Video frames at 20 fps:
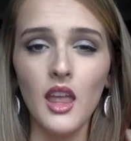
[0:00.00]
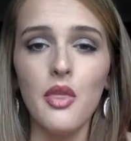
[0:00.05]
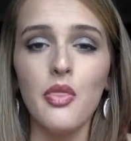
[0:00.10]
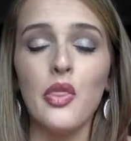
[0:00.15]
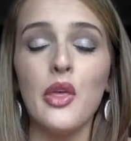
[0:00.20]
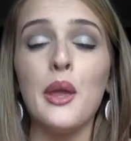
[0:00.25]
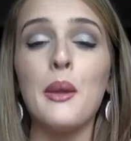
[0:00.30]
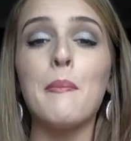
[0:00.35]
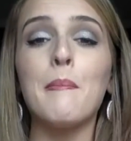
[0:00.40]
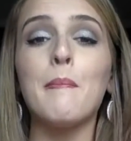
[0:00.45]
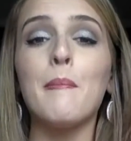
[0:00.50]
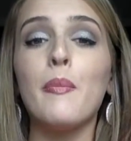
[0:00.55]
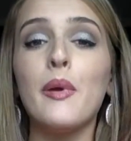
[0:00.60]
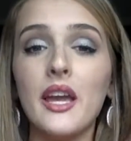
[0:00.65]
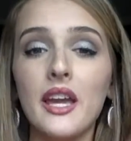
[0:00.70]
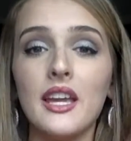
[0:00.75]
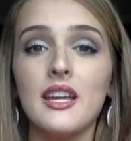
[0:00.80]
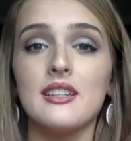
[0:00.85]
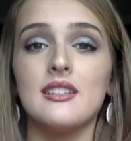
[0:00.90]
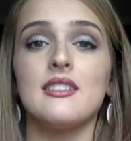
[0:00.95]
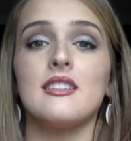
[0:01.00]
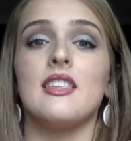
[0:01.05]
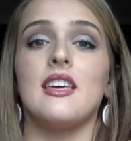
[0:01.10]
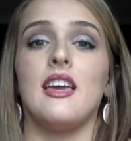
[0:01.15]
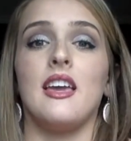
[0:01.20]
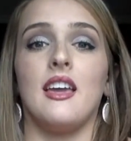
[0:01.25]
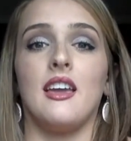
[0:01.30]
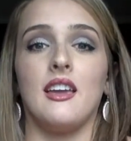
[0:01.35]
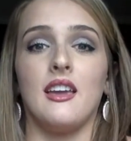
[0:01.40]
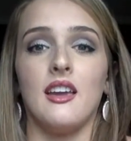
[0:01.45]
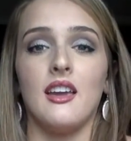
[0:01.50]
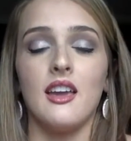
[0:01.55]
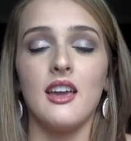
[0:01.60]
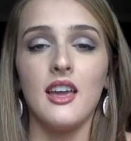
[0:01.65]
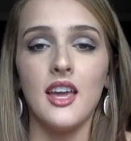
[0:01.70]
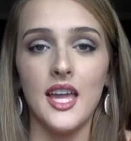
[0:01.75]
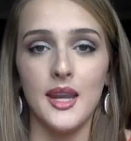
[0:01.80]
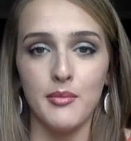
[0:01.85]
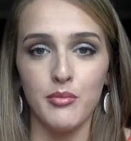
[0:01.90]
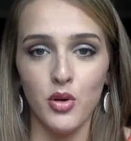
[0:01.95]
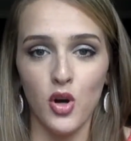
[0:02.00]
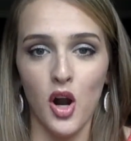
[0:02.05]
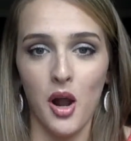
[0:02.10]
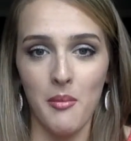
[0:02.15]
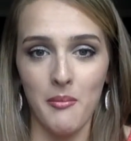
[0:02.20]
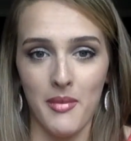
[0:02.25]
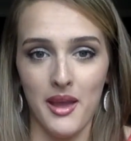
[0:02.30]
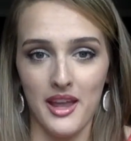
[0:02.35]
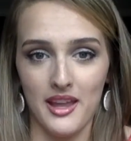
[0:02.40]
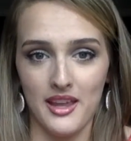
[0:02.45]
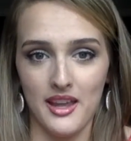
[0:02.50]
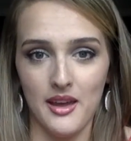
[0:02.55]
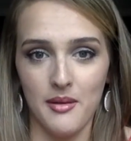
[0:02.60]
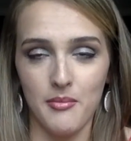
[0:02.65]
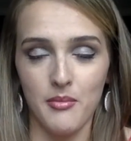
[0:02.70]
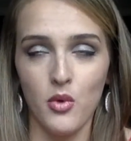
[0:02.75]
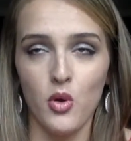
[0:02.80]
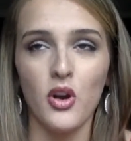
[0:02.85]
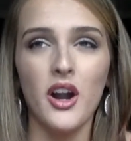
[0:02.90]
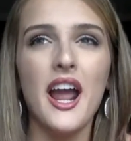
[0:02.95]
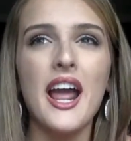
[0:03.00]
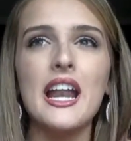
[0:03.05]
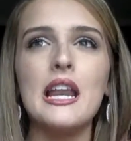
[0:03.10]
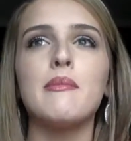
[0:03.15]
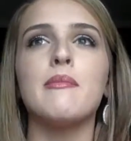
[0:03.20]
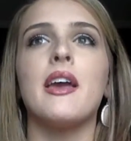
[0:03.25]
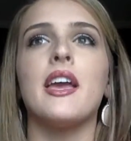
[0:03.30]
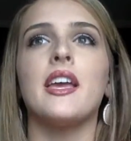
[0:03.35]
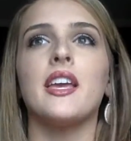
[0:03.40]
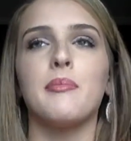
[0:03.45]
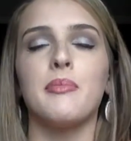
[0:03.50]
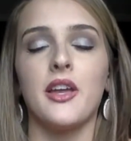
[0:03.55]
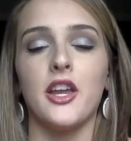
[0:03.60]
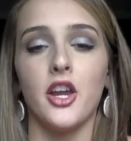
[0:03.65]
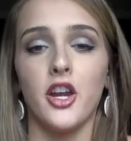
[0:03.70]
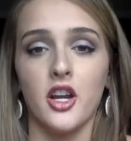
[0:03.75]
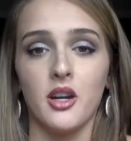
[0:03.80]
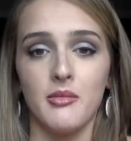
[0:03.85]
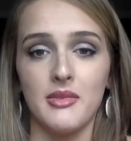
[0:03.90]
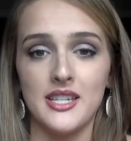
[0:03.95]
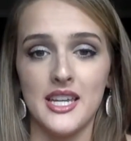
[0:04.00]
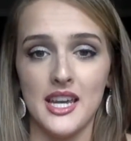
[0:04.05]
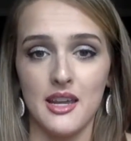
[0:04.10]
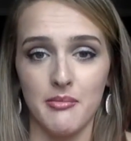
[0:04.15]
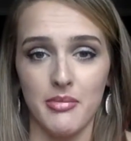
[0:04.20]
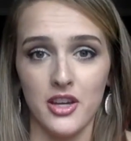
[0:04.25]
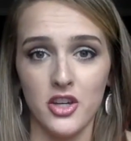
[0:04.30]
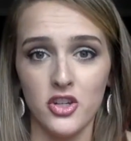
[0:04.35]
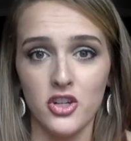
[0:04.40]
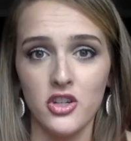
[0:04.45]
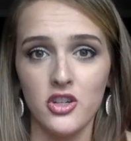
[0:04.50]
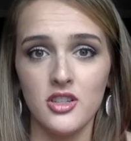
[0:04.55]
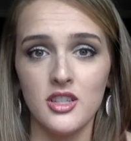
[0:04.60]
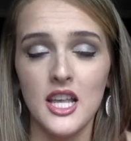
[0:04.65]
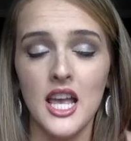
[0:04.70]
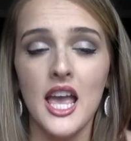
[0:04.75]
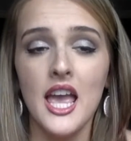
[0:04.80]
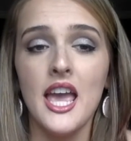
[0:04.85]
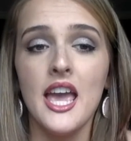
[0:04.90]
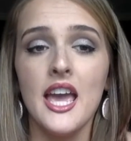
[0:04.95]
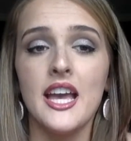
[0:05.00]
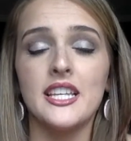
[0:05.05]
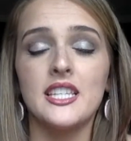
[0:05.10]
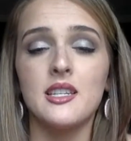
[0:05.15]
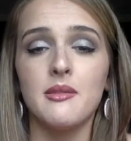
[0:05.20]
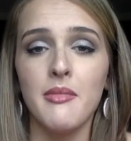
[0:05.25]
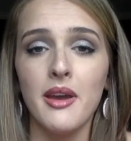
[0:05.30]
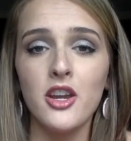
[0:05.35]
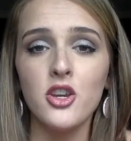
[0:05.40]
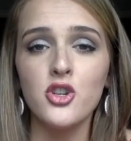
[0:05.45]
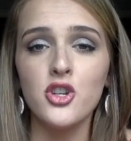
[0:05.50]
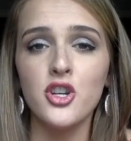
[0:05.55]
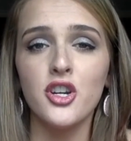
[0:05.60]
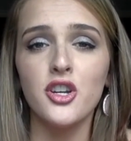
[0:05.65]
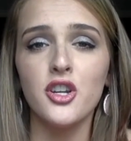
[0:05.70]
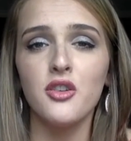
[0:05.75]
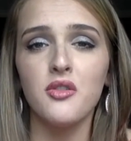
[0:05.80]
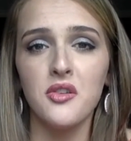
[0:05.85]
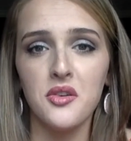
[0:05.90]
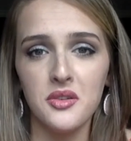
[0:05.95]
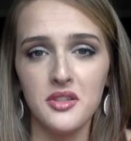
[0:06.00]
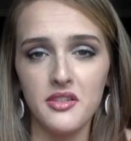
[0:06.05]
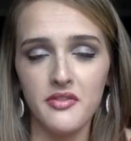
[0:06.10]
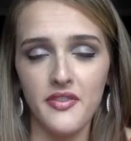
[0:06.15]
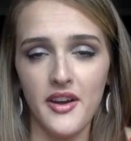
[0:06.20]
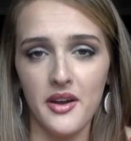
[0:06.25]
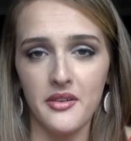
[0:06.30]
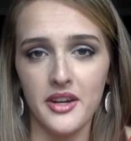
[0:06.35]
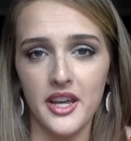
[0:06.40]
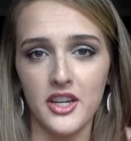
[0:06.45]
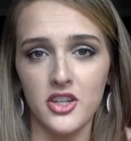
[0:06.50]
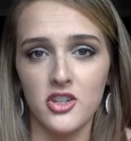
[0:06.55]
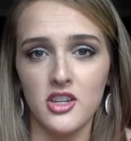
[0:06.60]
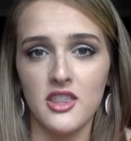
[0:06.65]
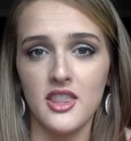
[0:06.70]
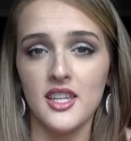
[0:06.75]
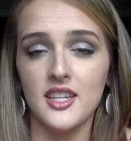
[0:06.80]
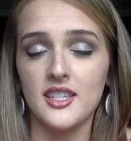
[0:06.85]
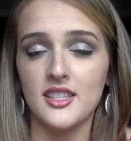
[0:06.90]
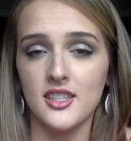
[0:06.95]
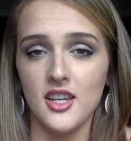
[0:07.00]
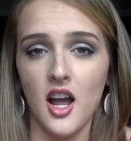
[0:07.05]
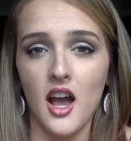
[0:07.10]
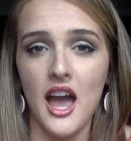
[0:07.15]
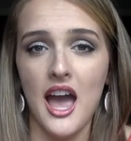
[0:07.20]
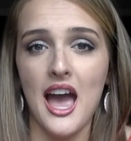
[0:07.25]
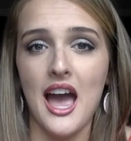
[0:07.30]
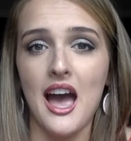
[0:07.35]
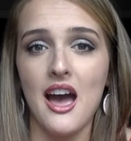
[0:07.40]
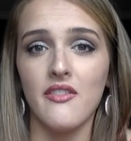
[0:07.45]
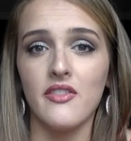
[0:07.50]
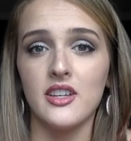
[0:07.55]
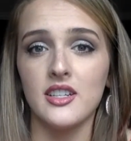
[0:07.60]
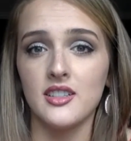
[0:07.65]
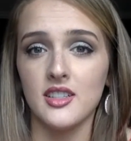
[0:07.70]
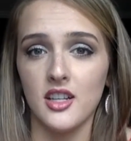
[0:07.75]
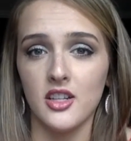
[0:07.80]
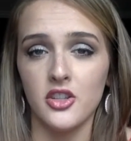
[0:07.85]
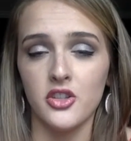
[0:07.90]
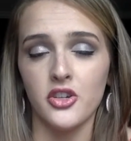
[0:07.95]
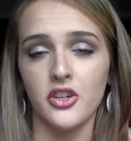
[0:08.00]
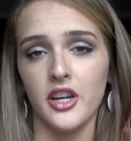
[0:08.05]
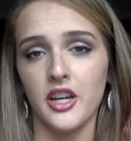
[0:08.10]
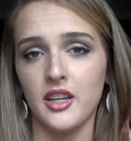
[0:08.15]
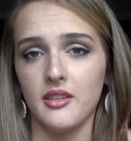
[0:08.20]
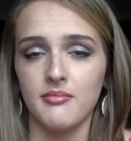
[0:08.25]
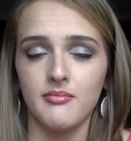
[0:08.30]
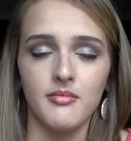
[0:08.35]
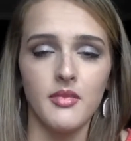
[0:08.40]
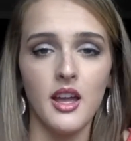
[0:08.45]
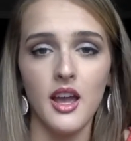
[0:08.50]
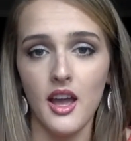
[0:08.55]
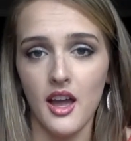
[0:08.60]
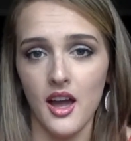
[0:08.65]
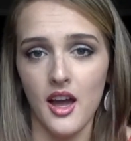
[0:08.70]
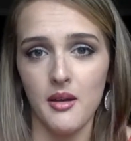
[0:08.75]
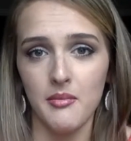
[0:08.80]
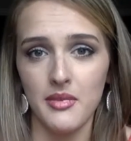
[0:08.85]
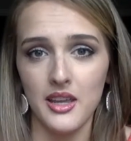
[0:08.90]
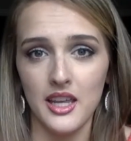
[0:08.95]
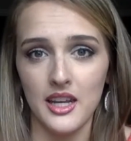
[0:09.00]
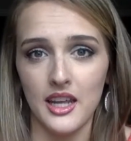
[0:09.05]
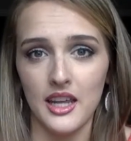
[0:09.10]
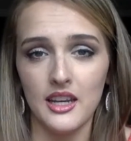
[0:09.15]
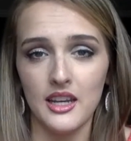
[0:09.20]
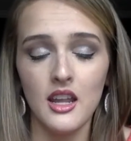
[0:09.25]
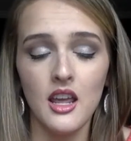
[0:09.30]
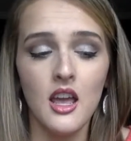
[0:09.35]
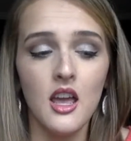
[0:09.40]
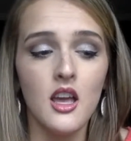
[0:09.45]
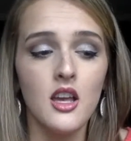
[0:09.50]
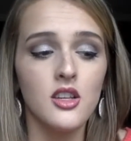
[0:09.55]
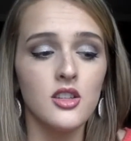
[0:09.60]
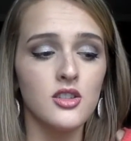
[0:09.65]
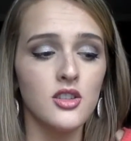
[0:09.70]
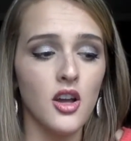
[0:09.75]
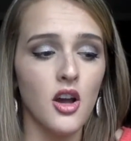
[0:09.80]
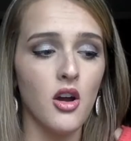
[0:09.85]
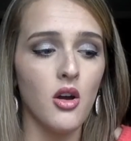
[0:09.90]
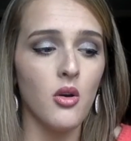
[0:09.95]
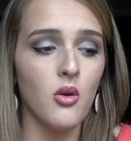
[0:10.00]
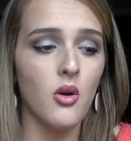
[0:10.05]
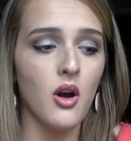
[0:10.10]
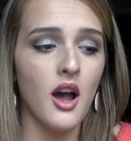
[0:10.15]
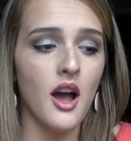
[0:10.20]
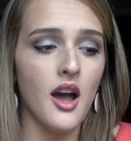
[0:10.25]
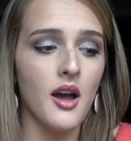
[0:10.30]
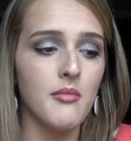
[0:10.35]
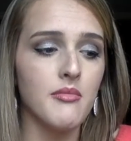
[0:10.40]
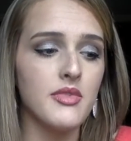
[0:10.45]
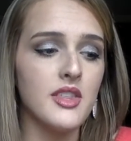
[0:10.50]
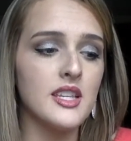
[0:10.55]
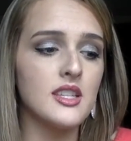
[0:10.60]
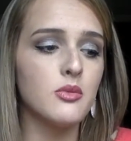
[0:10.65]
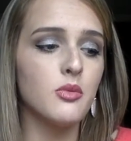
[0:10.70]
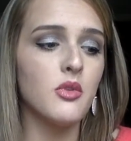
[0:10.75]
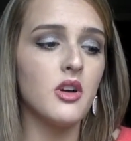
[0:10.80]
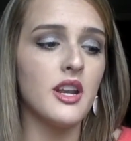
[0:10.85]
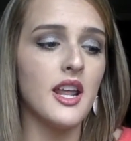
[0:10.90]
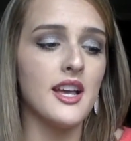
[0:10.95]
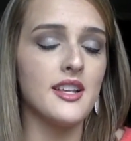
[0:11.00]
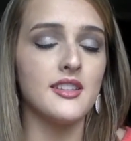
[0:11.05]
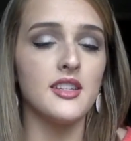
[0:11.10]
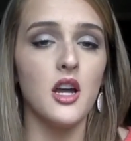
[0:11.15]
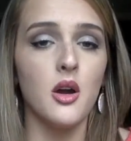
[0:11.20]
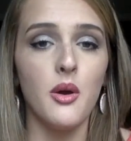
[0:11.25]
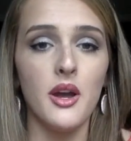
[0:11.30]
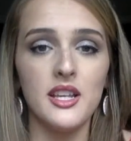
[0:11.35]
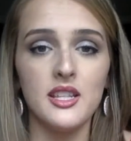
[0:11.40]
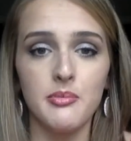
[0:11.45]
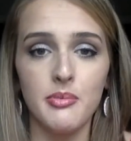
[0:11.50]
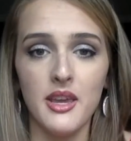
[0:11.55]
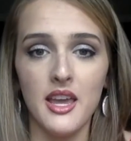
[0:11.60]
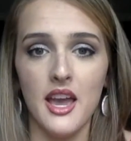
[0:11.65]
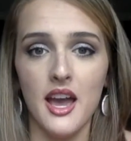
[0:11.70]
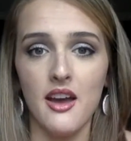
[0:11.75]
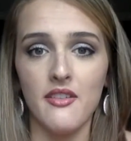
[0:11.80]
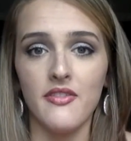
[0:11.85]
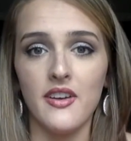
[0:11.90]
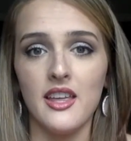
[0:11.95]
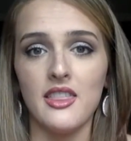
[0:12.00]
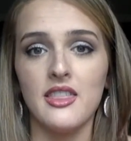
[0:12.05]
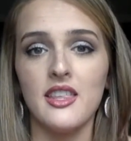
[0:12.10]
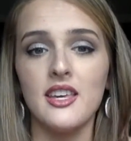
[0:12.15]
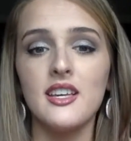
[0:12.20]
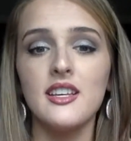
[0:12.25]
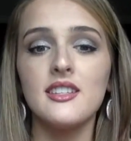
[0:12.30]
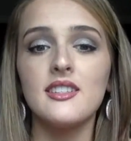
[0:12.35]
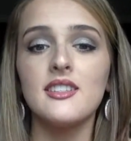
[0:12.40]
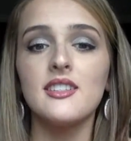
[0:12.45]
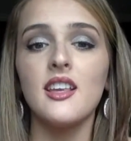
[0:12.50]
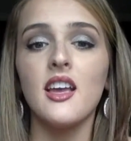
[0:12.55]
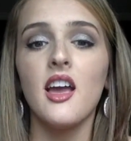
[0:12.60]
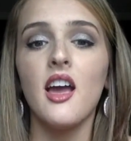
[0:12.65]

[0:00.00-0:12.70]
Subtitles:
the biggest thing in prom makeup, or any makeup that you're going to be taking pictures, is to make sure you use a foundation that does not have a sunscreen in it. So this one has no SPF, and this,